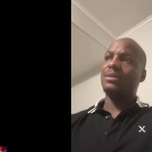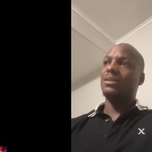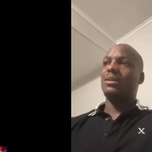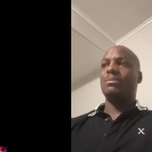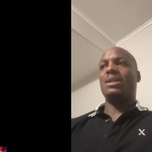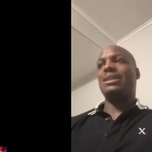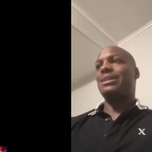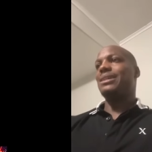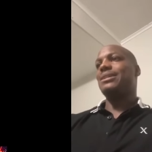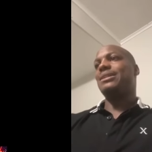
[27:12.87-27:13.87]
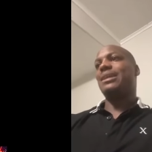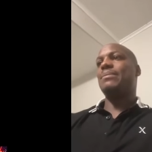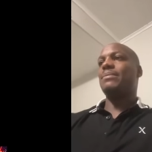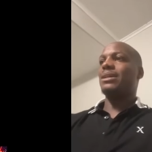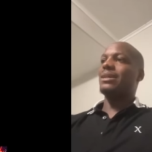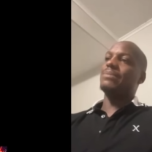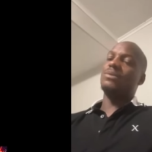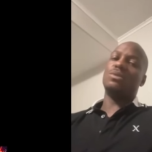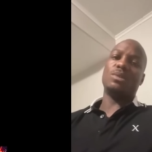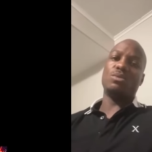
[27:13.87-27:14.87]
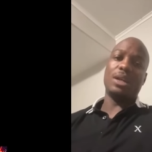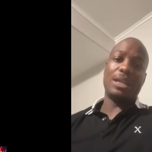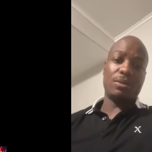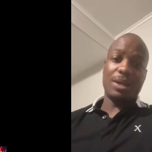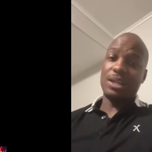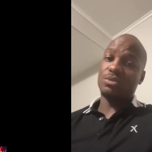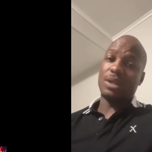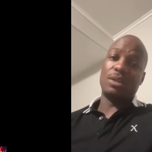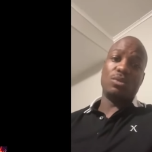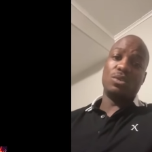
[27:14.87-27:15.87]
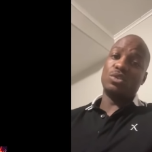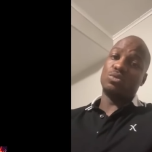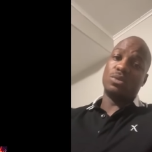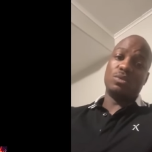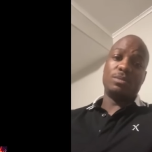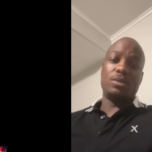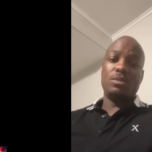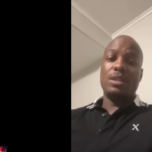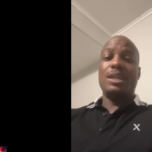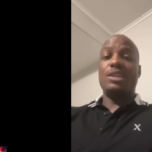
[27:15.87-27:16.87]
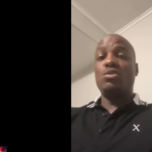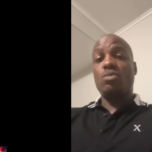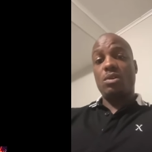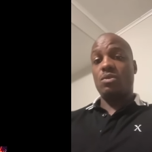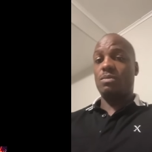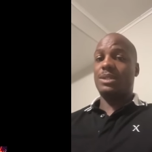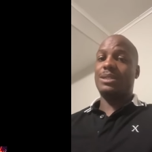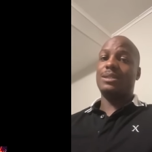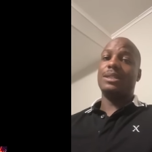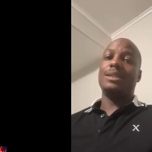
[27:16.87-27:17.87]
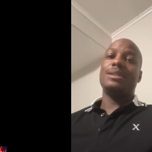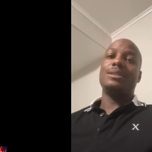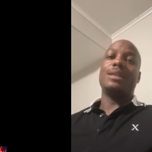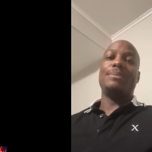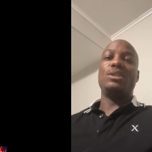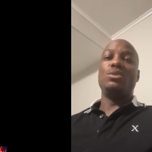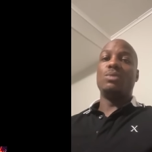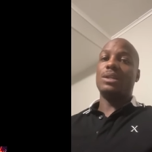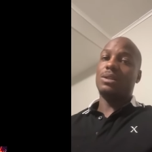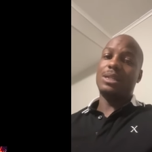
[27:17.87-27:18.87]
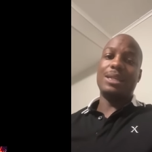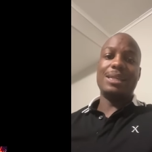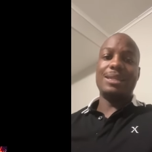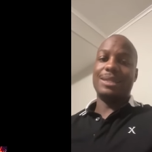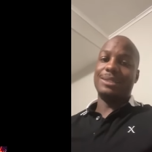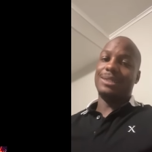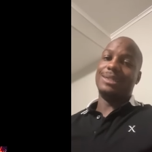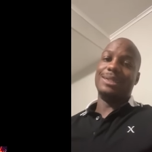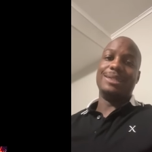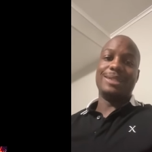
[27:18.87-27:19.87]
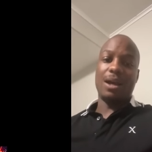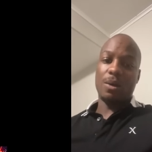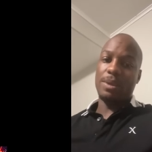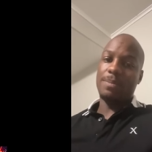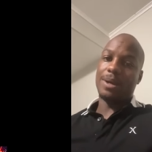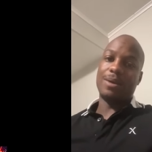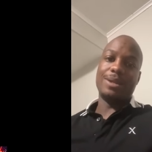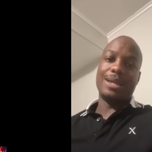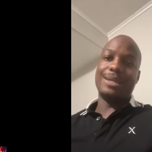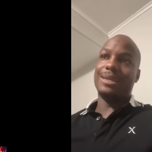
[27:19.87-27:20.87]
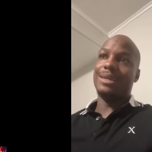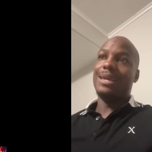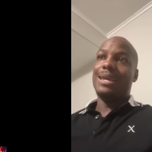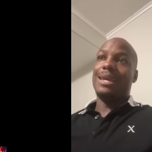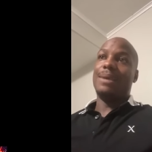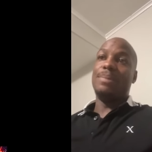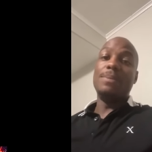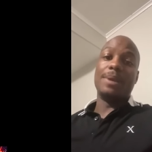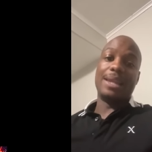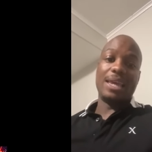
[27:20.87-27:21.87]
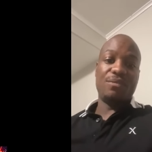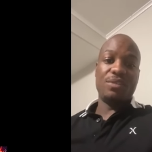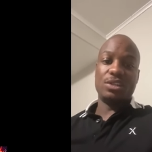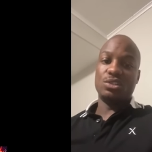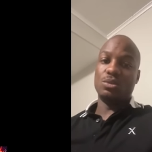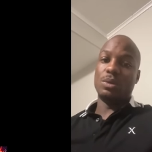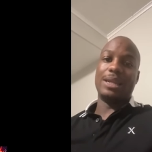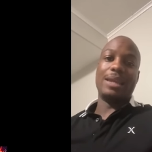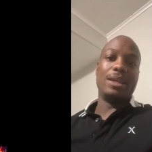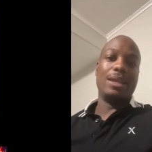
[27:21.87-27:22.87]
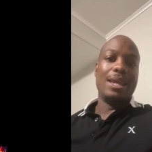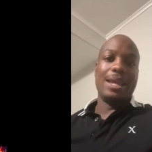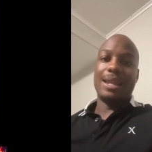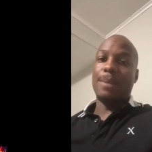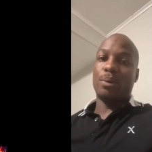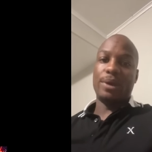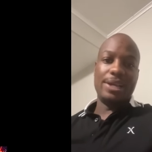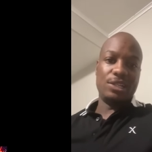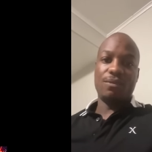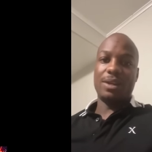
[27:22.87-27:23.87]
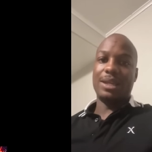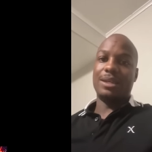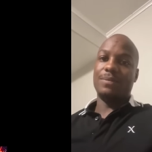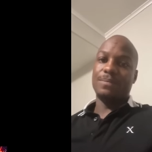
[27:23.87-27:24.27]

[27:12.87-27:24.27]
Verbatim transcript: But at the end of the day, man, come on, bro. Right, right is right, wrong is wrong, bro. And you wrong, man. Now I mean you run on the internet and, and, and dog people out like that, and people laugh at you and they and they praise you for that.